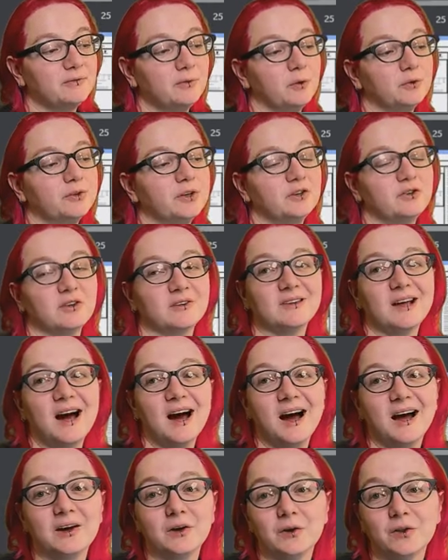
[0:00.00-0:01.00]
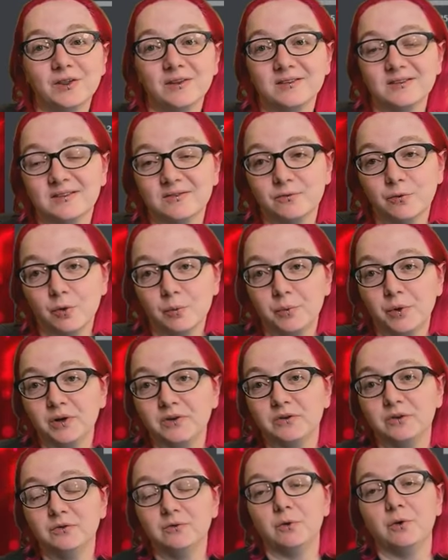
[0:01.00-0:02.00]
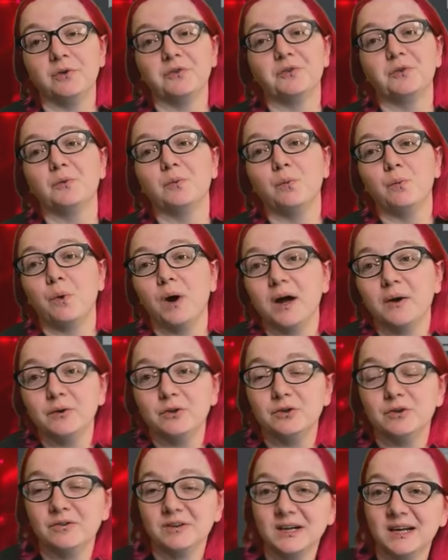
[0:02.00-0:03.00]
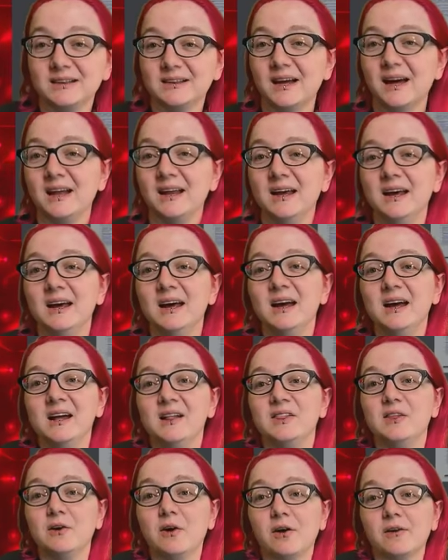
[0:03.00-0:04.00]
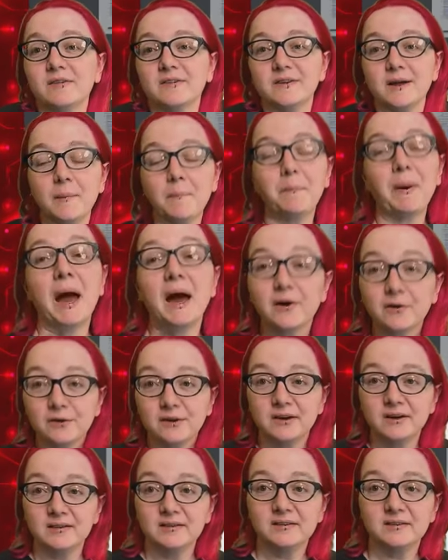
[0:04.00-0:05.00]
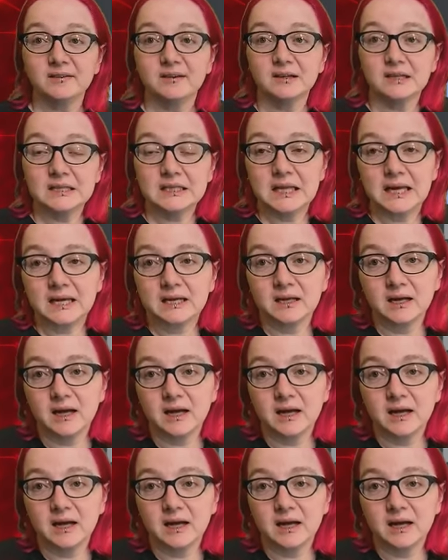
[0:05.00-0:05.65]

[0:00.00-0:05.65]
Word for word: voltage that's higher than 4.2 volts. Why would you ever get that? There are some batteries like